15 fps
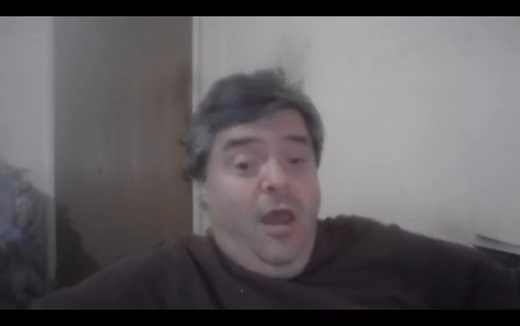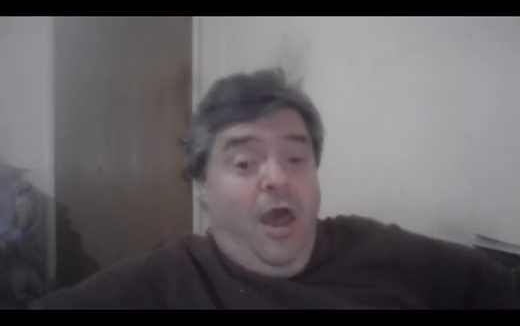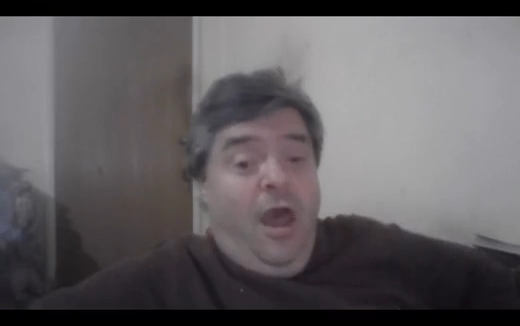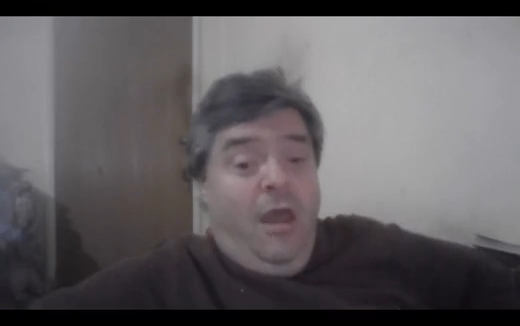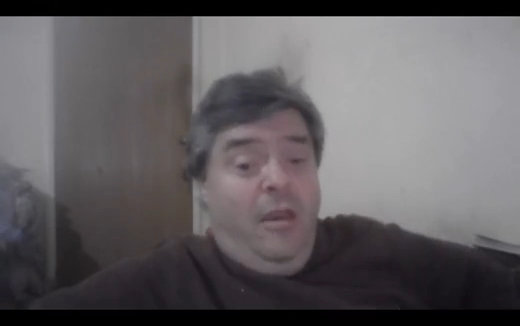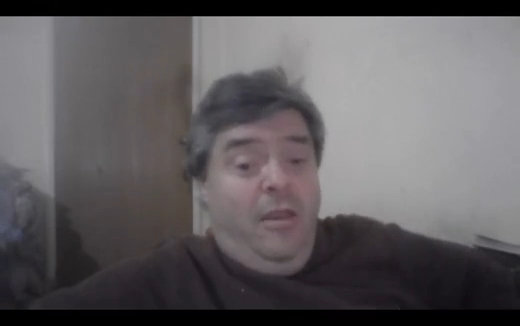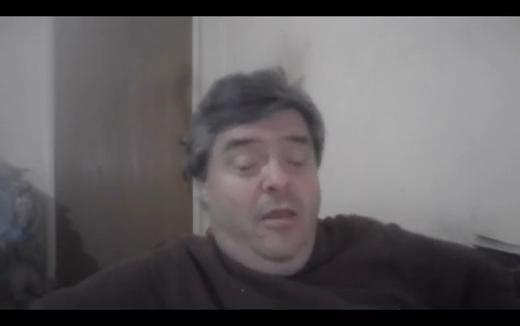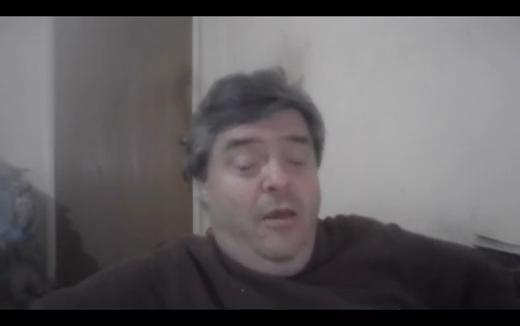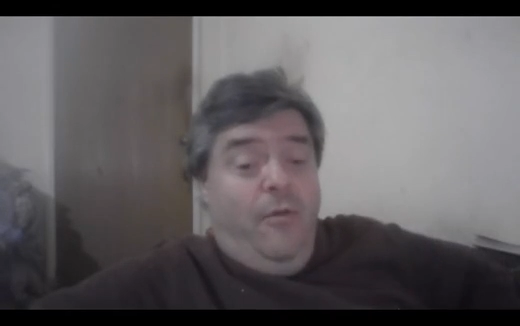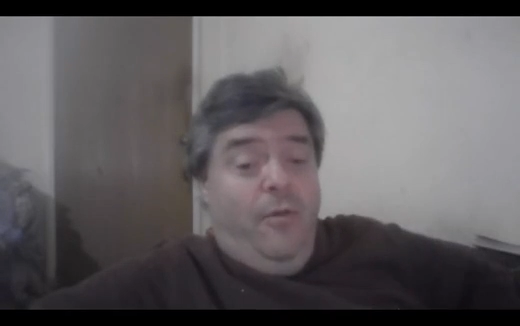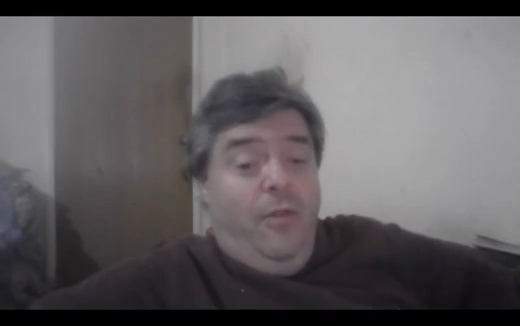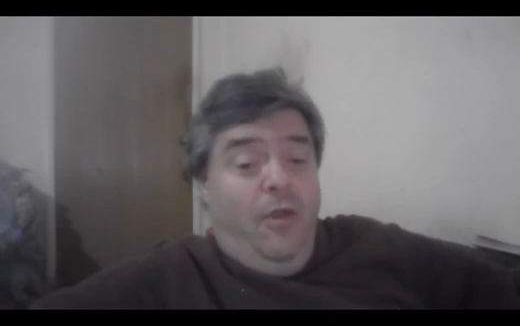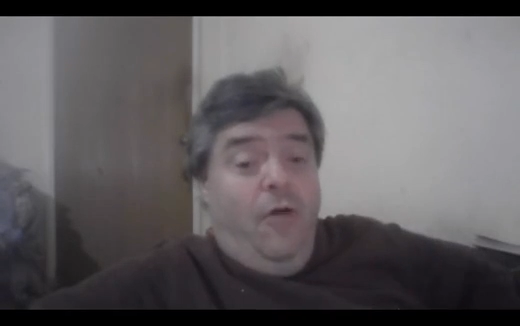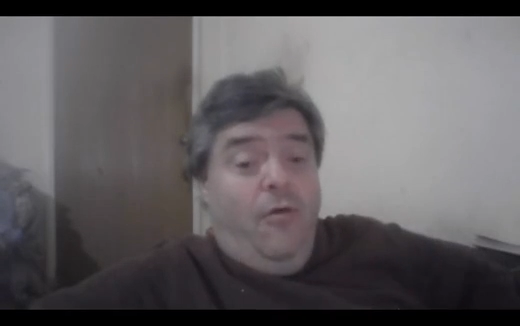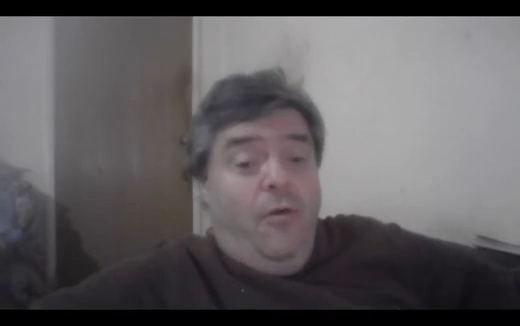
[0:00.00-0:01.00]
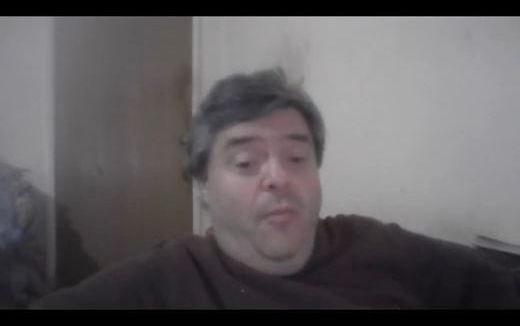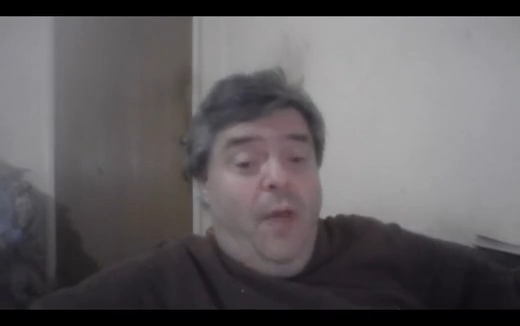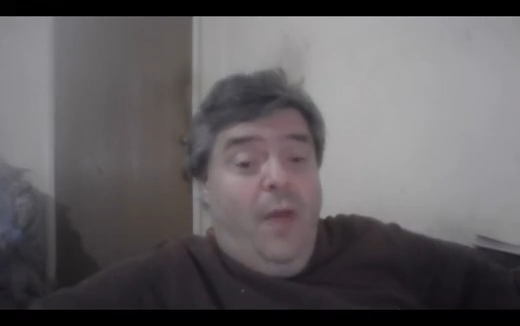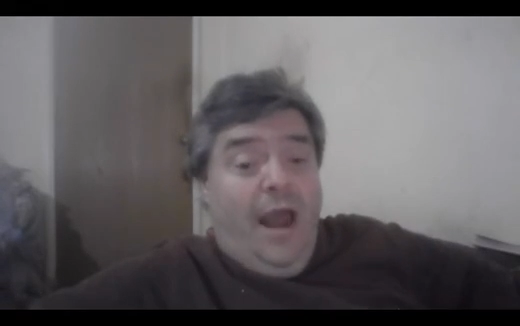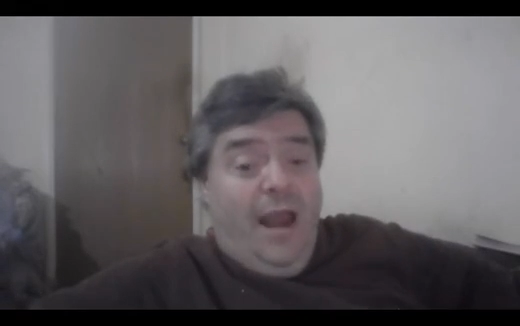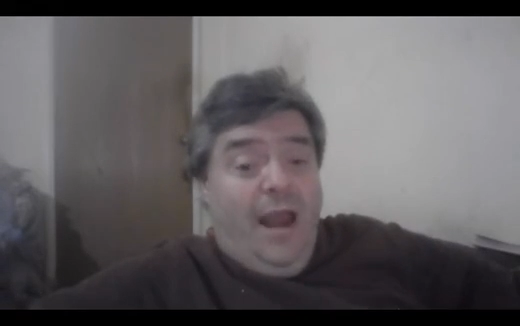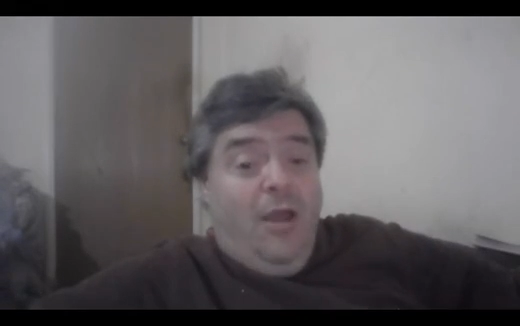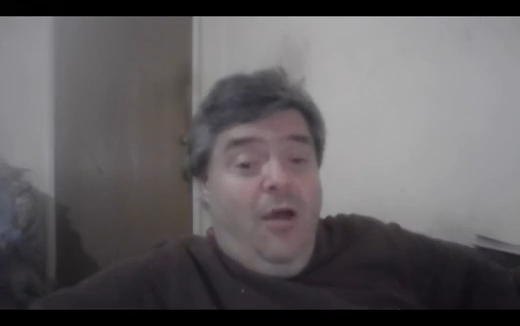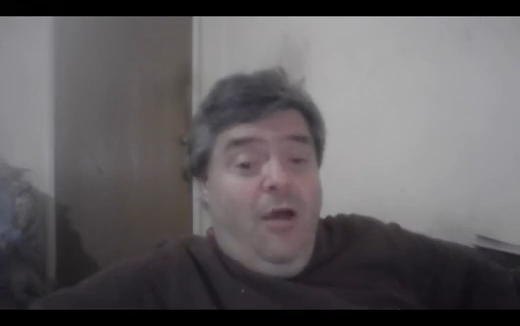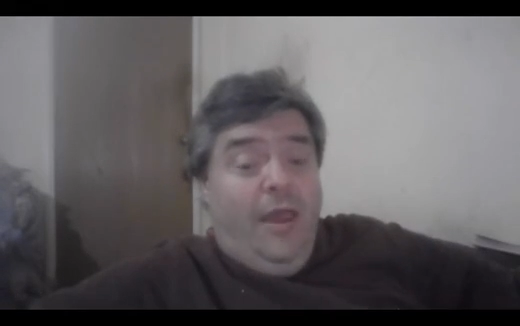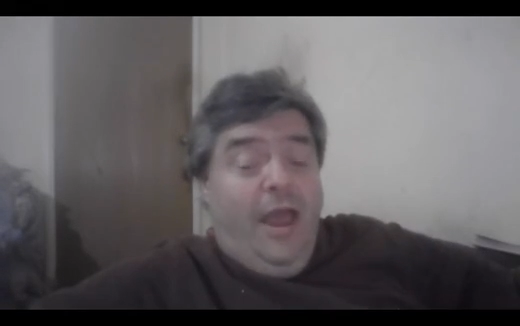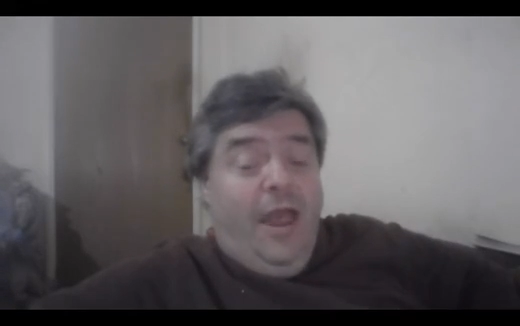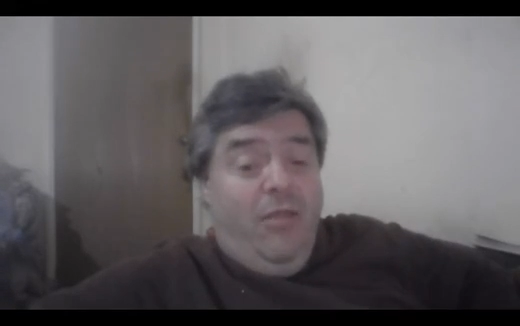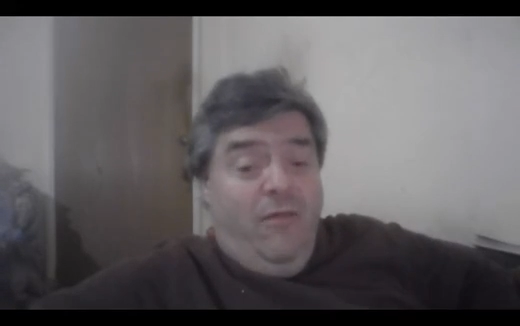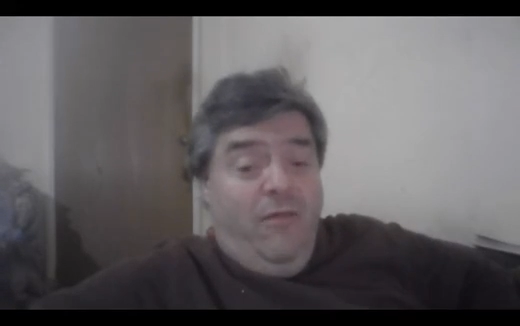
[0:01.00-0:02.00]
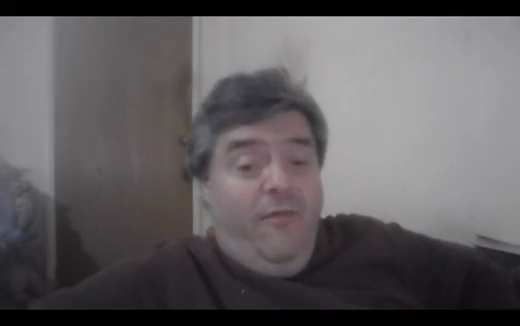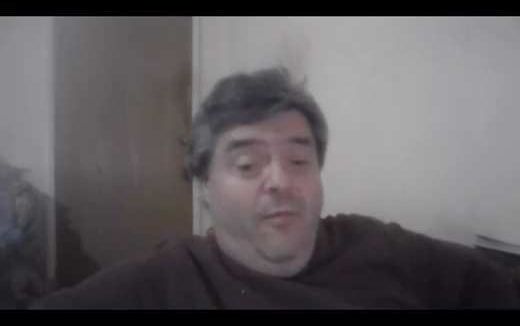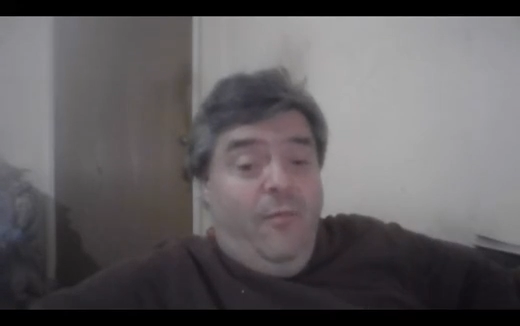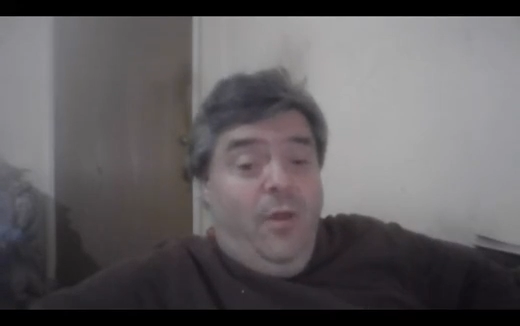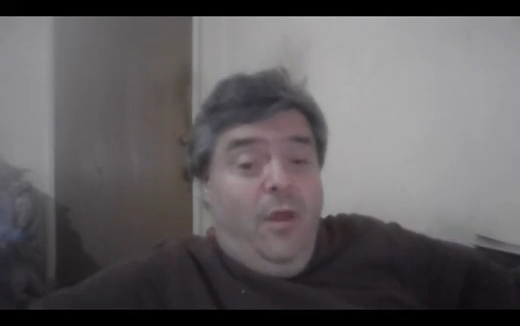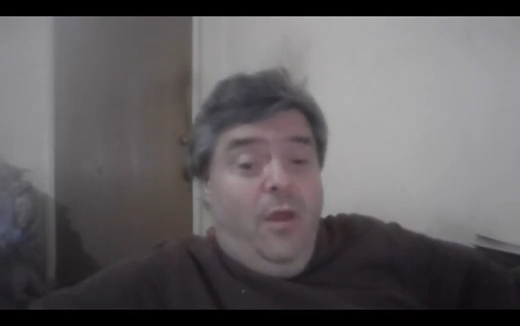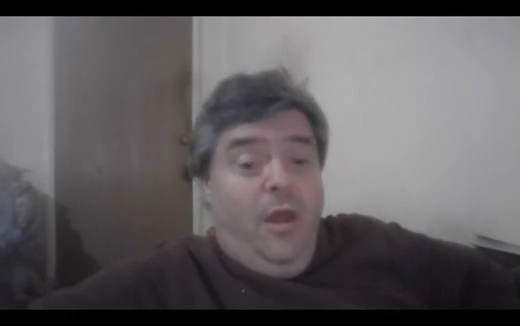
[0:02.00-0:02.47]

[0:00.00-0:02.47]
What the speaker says: in Durham, and I can't get to them.